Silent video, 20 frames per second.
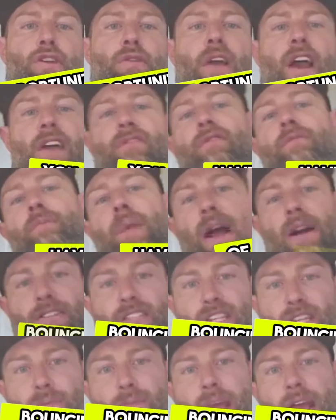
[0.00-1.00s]
you have of
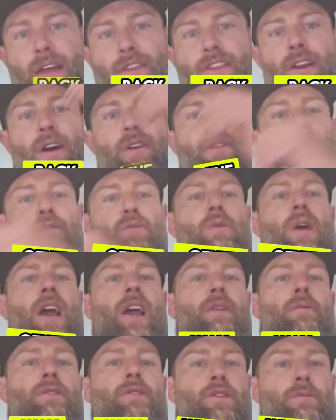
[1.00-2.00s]
bouncing back the other
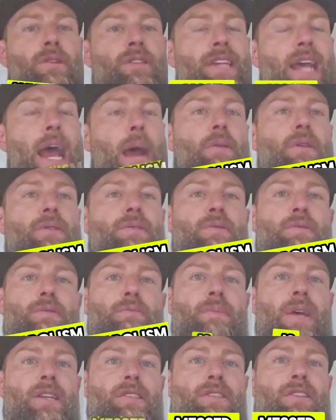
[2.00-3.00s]
way when your metabolism
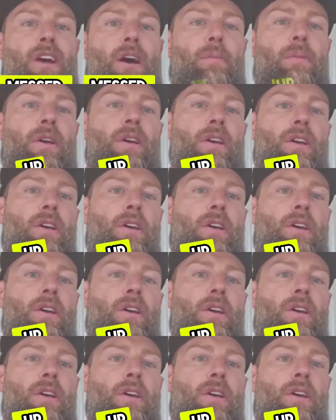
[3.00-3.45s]
is messed up.